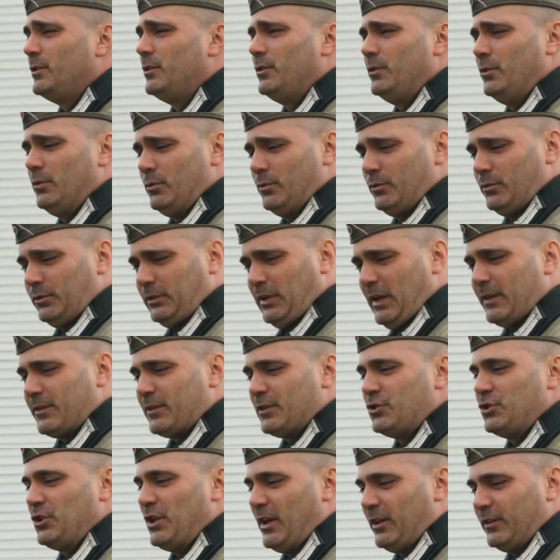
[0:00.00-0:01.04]
you take
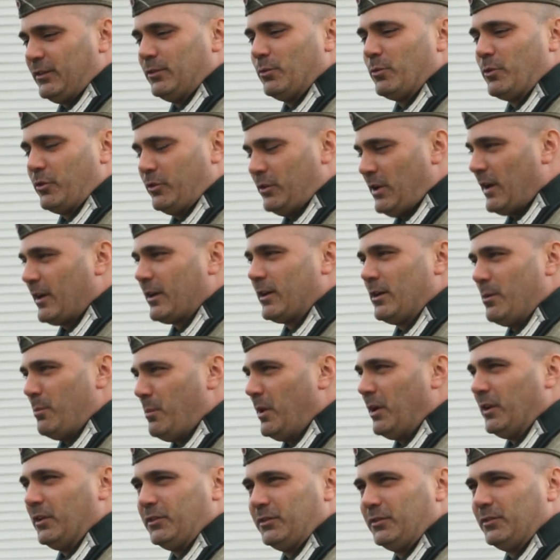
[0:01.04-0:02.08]
the chance where you're not going to
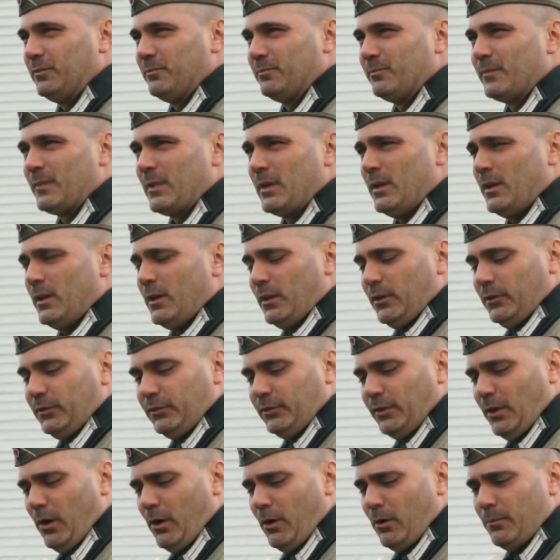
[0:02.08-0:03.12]
miss.
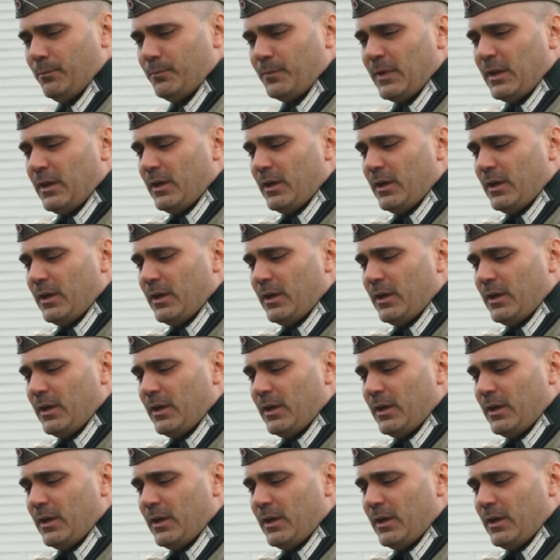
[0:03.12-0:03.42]
So